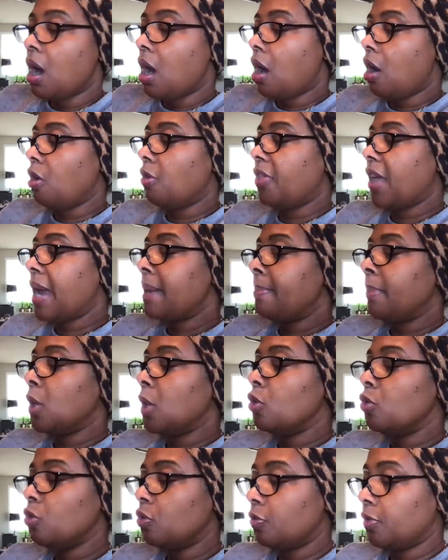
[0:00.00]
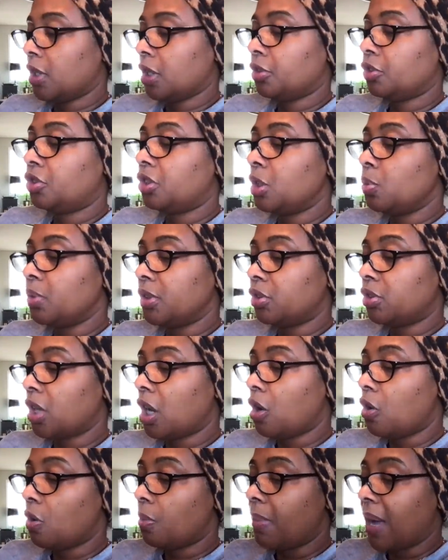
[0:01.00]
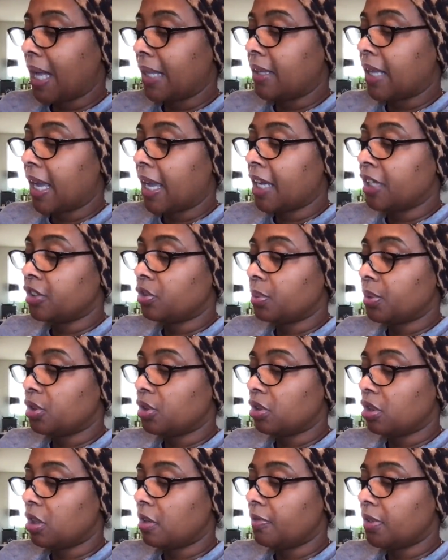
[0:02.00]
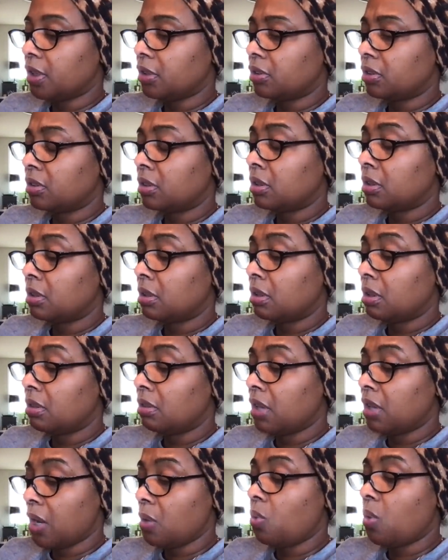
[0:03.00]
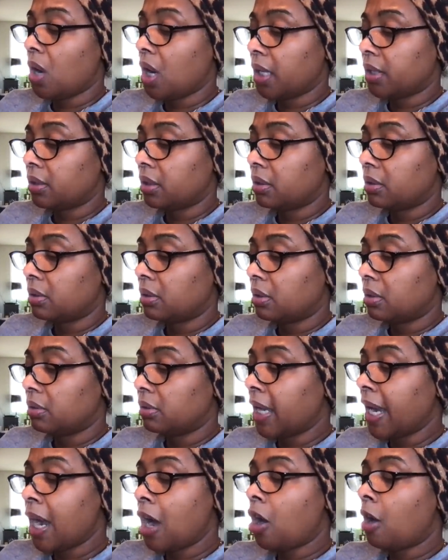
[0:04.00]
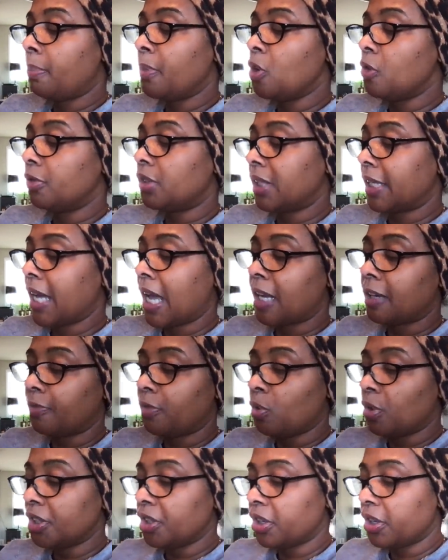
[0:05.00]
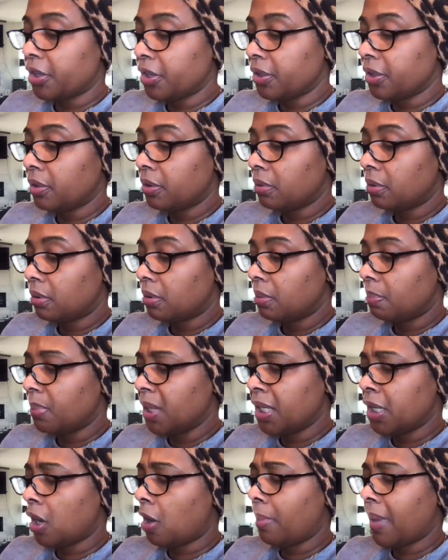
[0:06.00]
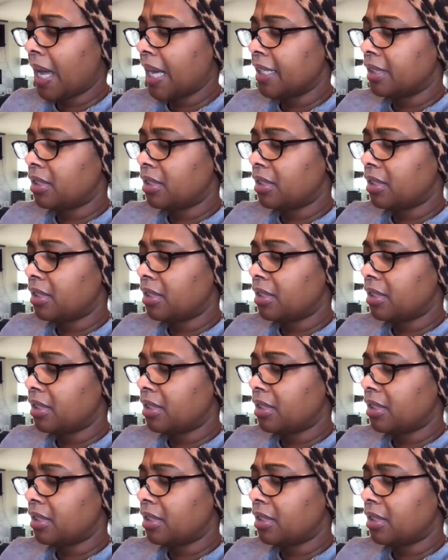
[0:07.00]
Oh, they moved, she was told by the answering service. They what? They all moved to California, girl. But nobody